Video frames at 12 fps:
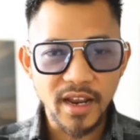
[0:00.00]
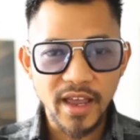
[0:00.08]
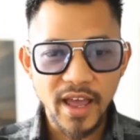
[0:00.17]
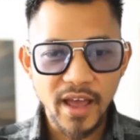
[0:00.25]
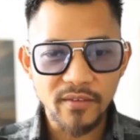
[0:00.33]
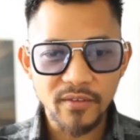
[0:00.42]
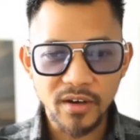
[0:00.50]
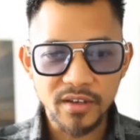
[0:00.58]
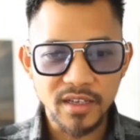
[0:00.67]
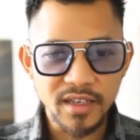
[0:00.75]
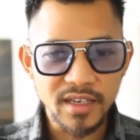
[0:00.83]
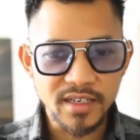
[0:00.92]
have on the
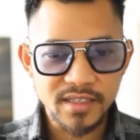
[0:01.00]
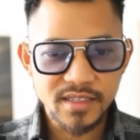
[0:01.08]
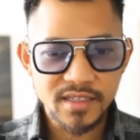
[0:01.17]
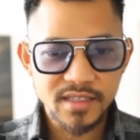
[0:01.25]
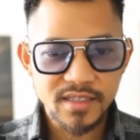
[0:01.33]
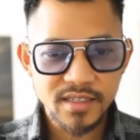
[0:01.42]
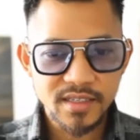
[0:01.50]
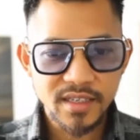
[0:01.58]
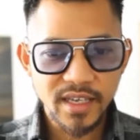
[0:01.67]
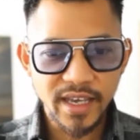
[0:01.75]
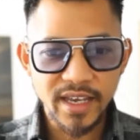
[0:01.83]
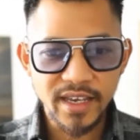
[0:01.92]
list
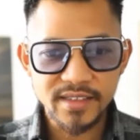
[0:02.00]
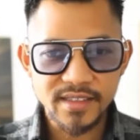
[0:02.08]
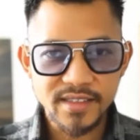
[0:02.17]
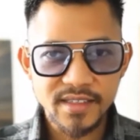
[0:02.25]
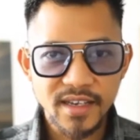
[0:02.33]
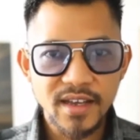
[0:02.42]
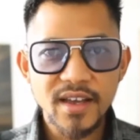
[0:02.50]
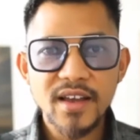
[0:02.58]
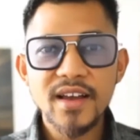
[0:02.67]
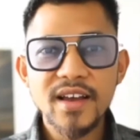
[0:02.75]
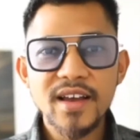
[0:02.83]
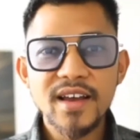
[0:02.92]
is
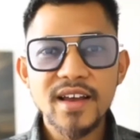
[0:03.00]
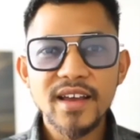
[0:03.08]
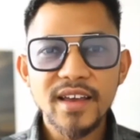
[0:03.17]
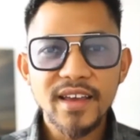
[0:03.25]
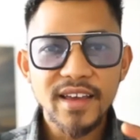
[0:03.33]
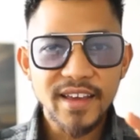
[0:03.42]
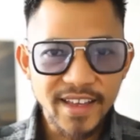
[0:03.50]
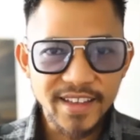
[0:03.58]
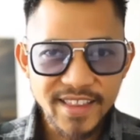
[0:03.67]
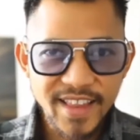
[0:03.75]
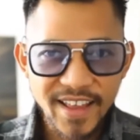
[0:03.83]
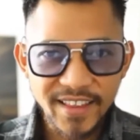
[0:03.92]
hit
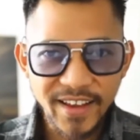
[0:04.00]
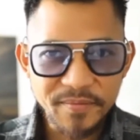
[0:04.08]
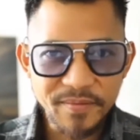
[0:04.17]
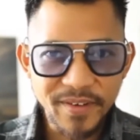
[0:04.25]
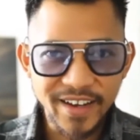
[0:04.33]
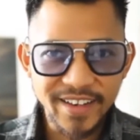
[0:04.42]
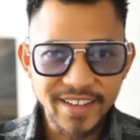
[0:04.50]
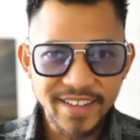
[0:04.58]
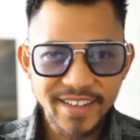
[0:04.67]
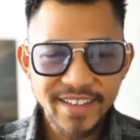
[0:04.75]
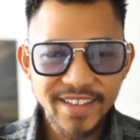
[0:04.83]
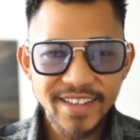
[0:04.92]
that like button,
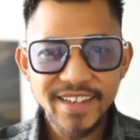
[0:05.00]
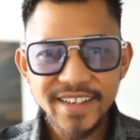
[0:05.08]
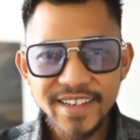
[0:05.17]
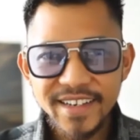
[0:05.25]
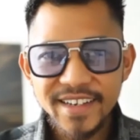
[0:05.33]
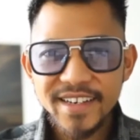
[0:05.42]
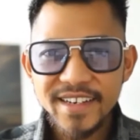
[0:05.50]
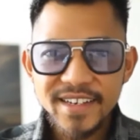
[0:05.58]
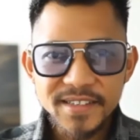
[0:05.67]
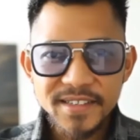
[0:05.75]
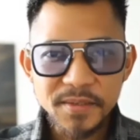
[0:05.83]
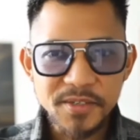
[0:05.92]

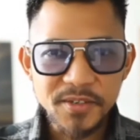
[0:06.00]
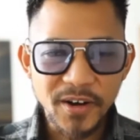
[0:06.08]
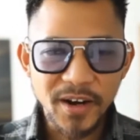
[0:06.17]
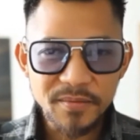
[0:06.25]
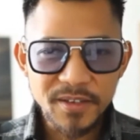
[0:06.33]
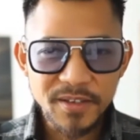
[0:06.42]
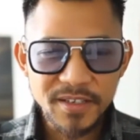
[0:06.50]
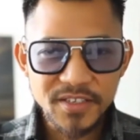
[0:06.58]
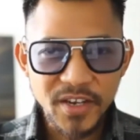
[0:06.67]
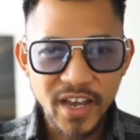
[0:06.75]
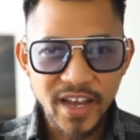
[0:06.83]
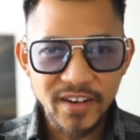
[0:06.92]
subscribe to the
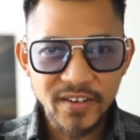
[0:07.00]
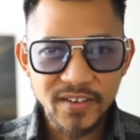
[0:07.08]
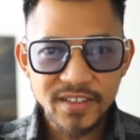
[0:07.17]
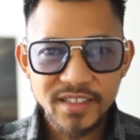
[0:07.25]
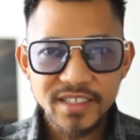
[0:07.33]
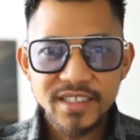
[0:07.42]
channel,